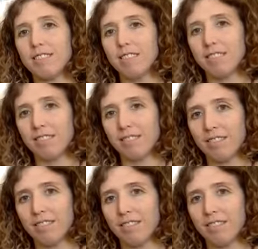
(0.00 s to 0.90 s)

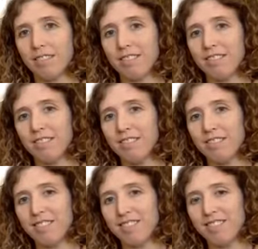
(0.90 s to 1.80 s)

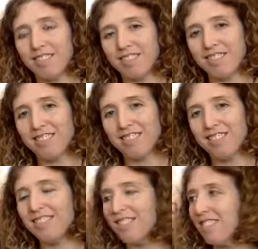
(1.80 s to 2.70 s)

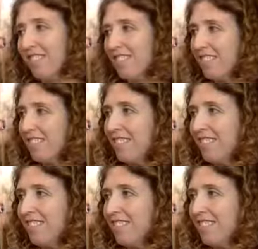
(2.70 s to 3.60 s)
(silent)